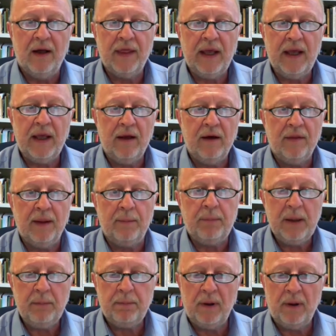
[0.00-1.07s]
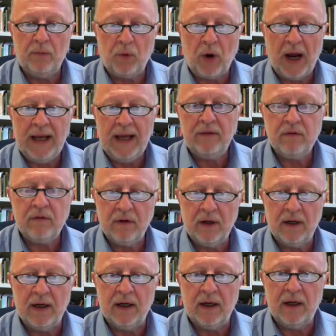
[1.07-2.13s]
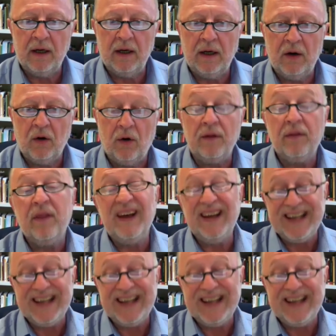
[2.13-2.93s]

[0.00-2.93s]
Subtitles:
the people write, or